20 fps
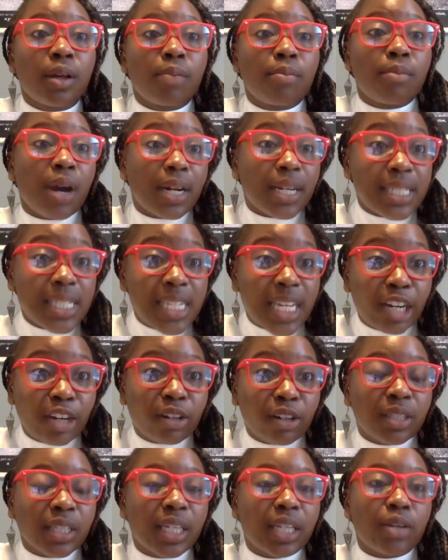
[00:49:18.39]

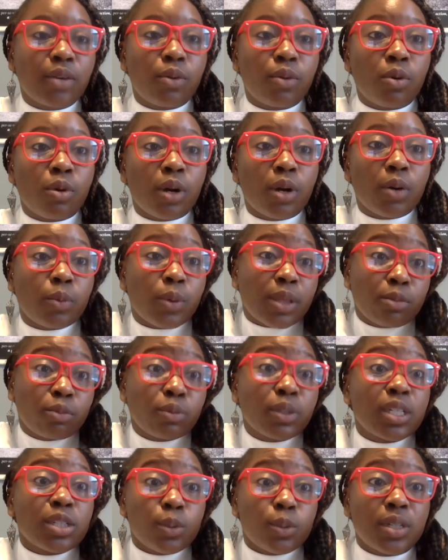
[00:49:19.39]
monetarily or with
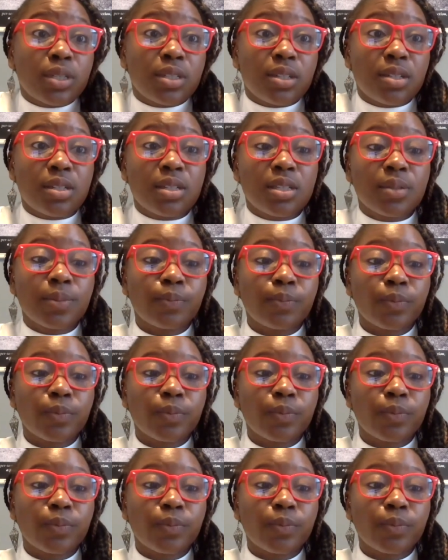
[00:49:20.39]
resources?